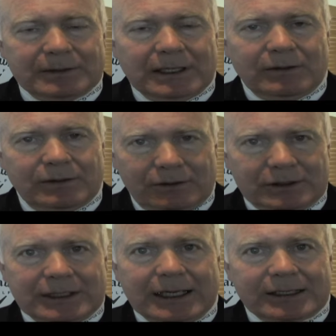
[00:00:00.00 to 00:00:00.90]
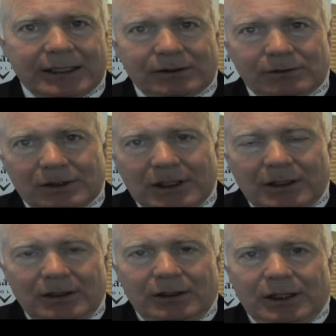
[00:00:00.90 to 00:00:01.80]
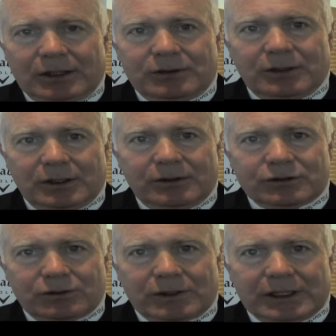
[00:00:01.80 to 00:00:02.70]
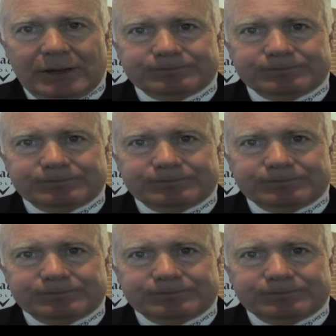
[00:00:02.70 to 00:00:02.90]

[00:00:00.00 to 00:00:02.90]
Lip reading: and how their attack angle in the short game.